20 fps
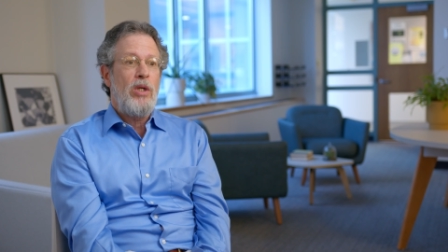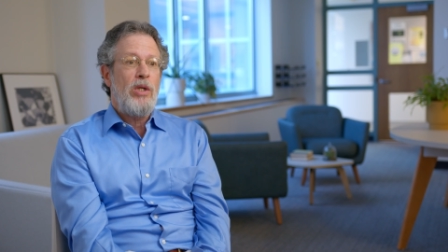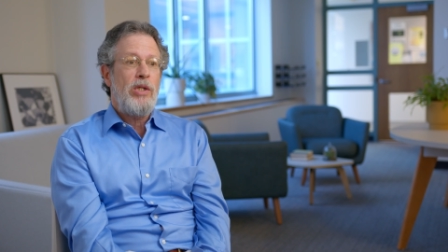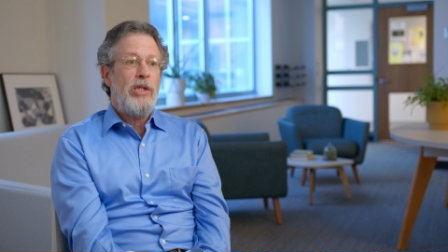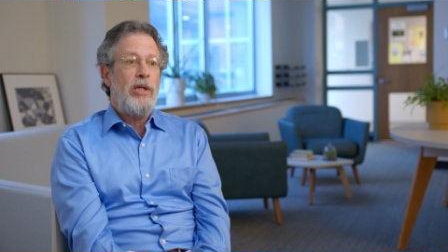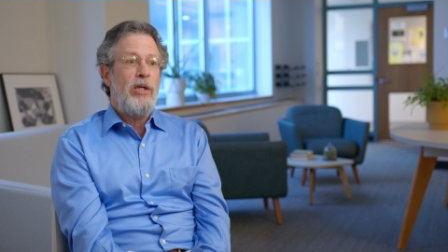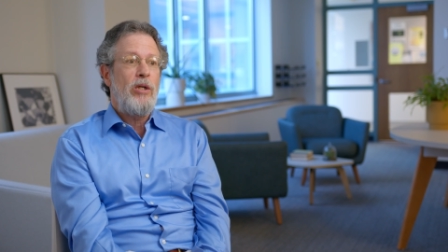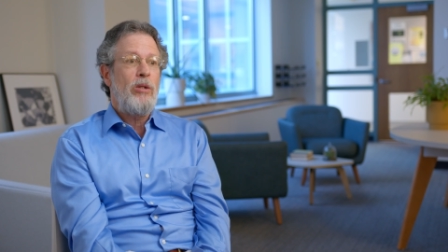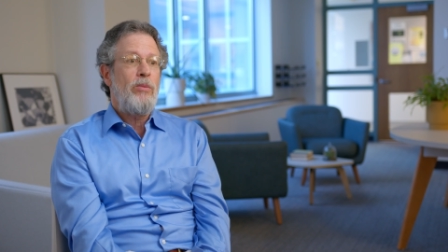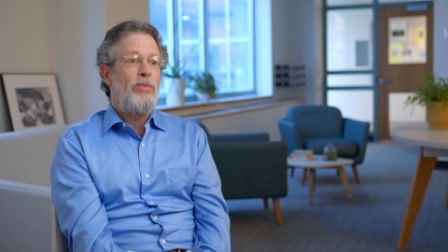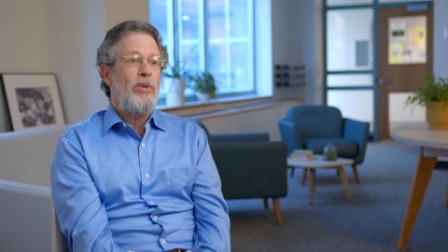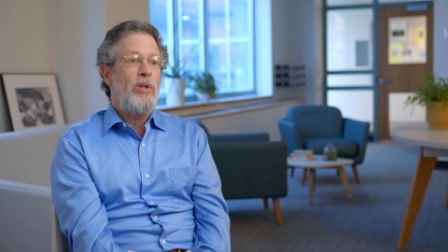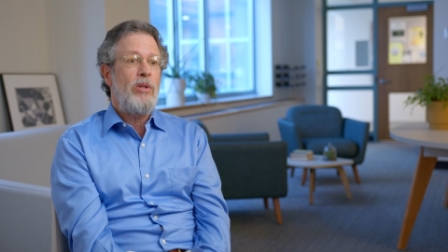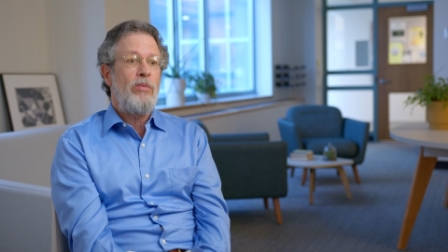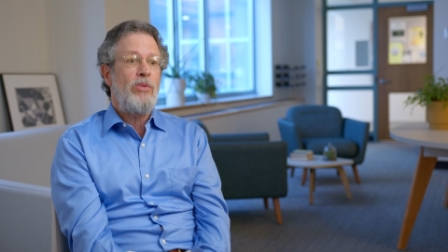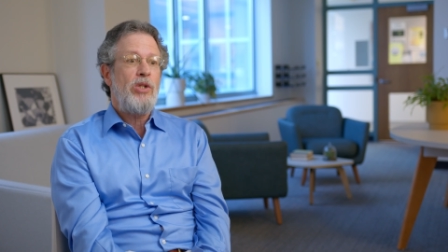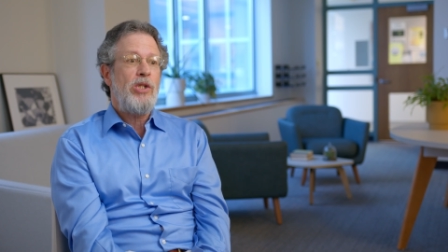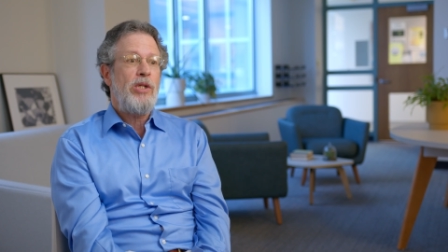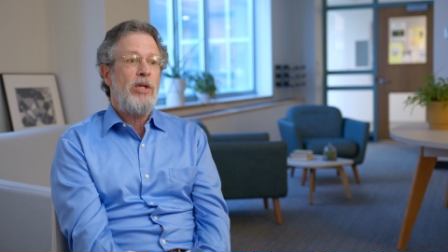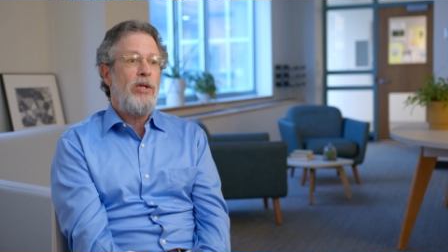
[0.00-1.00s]
to help
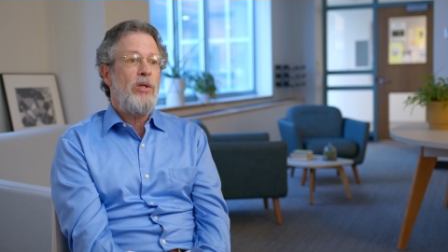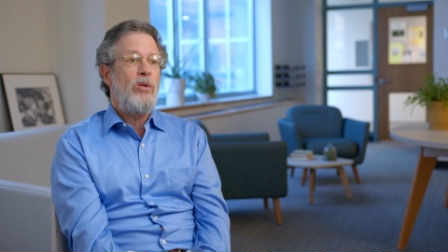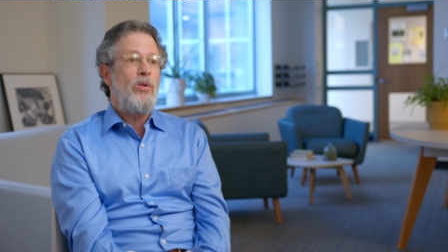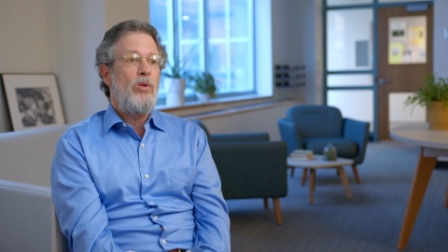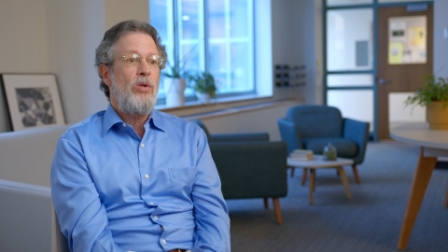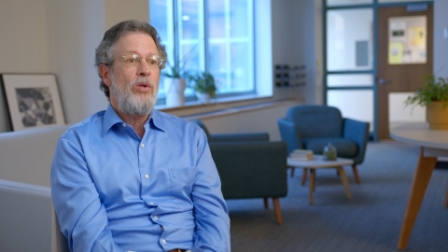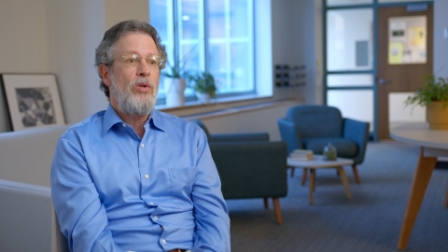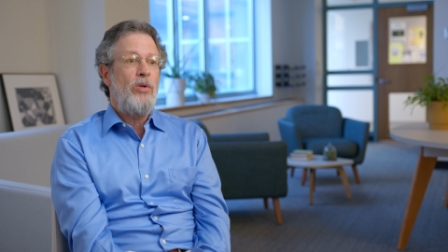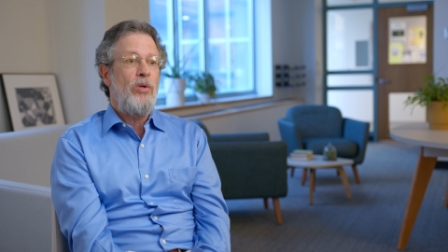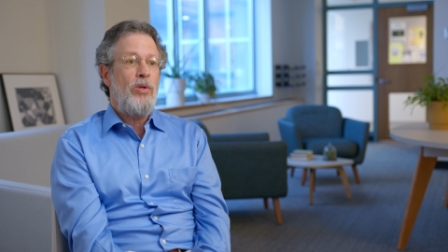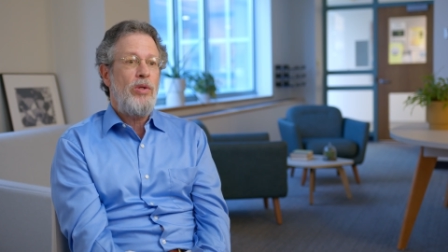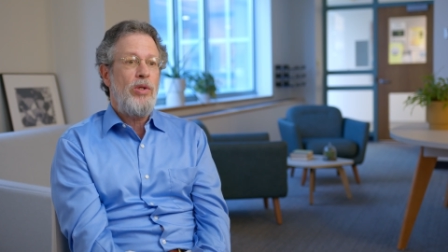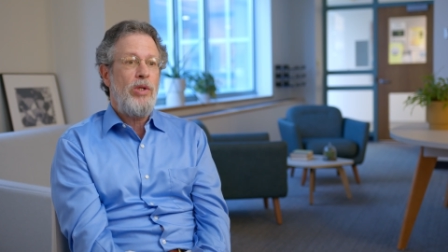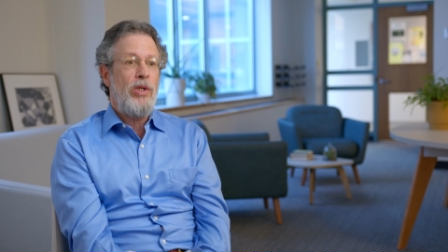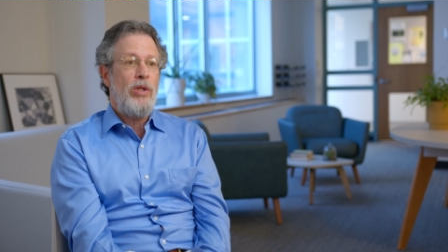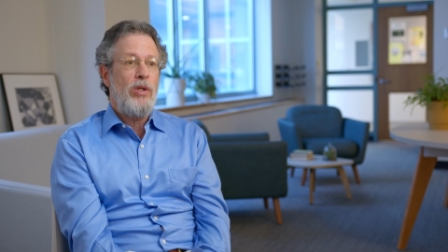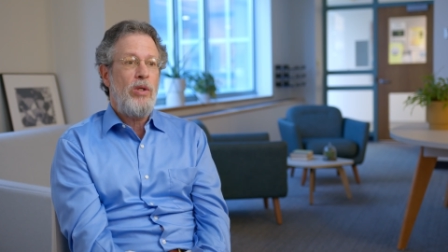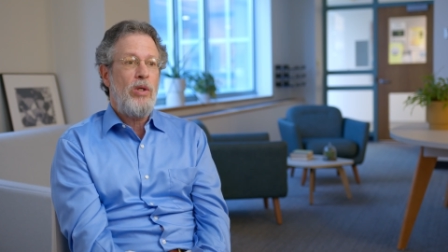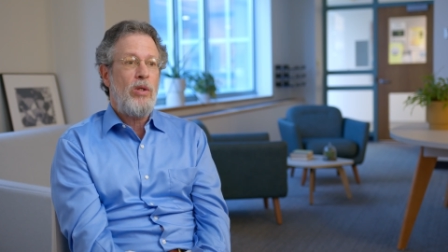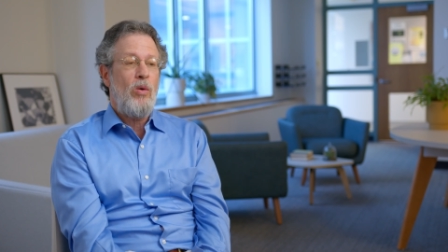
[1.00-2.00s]
them tailor the